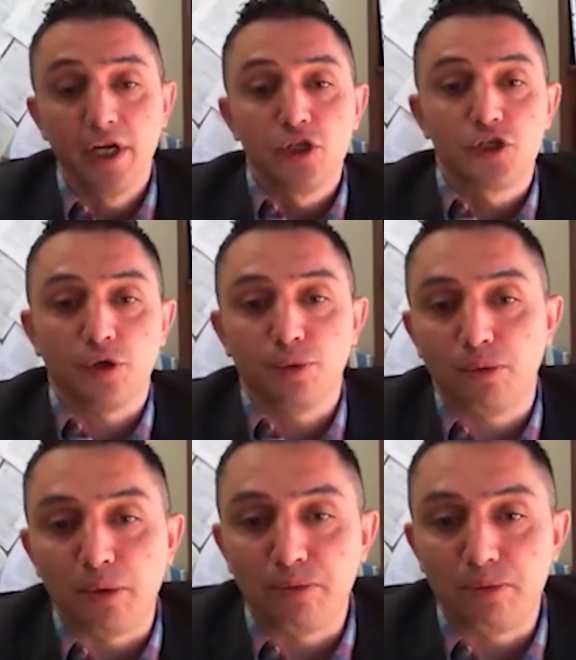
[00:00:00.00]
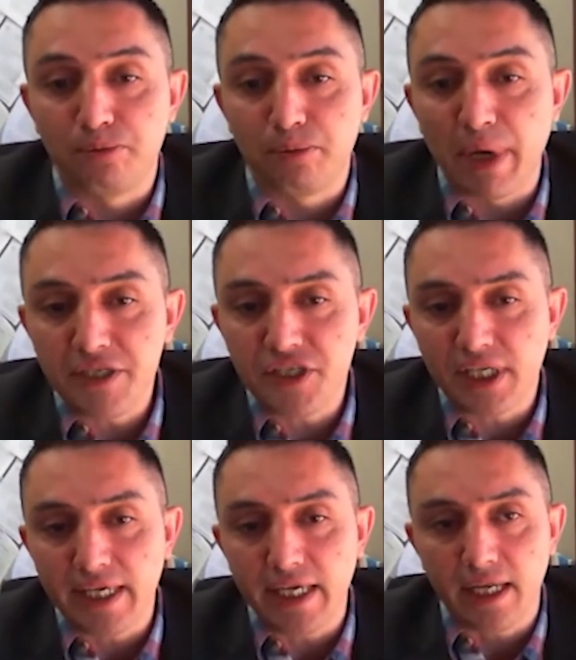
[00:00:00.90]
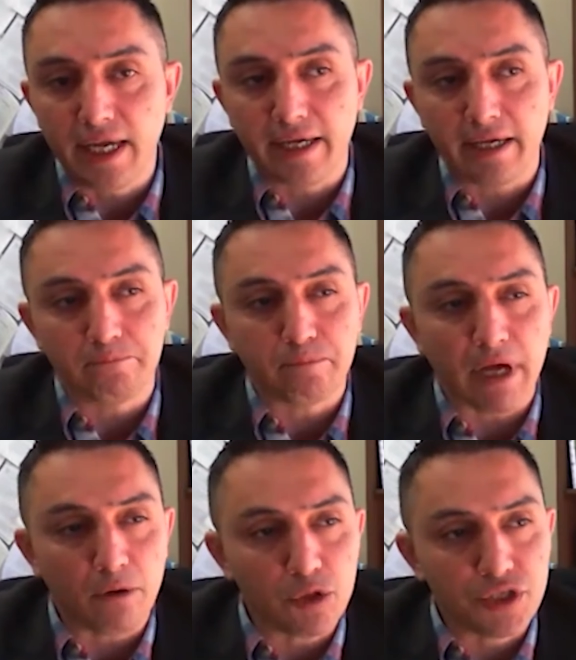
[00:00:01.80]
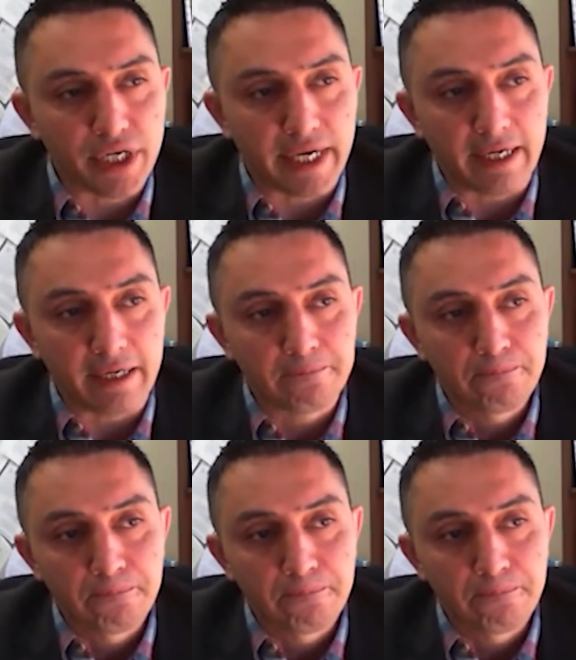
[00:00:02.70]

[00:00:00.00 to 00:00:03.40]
So basically, I would say